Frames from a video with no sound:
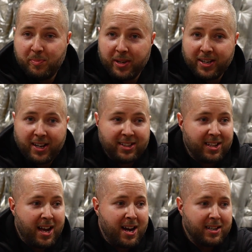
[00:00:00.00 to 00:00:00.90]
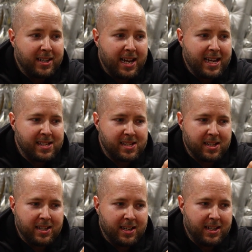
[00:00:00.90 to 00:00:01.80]
been a long day.
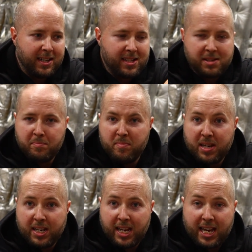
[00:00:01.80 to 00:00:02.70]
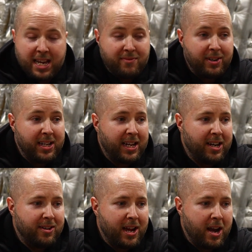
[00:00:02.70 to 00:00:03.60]
It's mid-evening
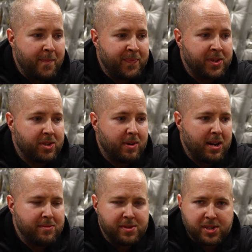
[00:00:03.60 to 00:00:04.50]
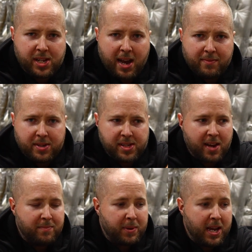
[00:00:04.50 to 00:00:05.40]
here now. It's around 7
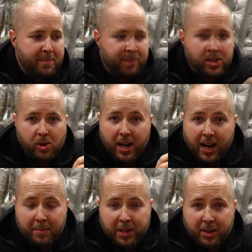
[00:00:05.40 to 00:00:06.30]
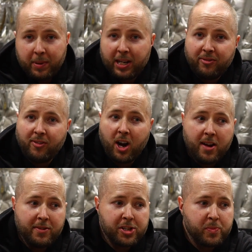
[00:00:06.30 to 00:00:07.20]
p.m. So I hopped out of bed at
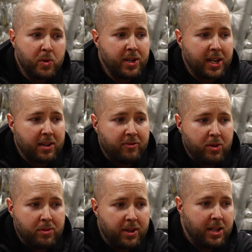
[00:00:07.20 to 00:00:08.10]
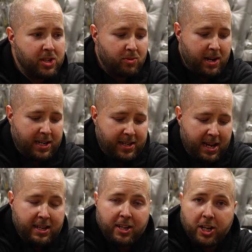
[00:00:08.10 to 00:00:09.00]
5 this morning, got a few things ready.
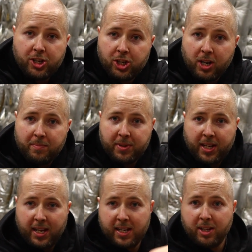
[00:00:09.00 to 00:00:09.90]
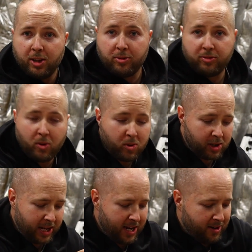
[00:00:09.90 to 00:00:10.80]
Dad and I jumped in the
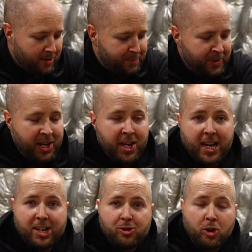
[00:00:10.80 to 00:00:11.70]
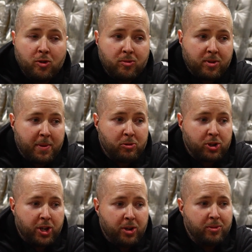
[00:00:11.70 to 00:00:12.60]
Ford here and drove about
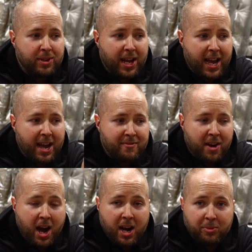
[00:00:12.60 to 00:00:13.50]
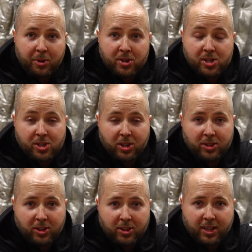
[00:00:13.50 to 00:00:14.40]
2.5 hours to
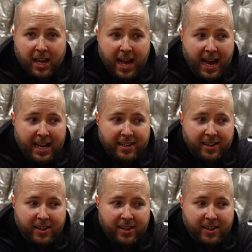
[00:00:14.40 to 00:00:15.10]
look at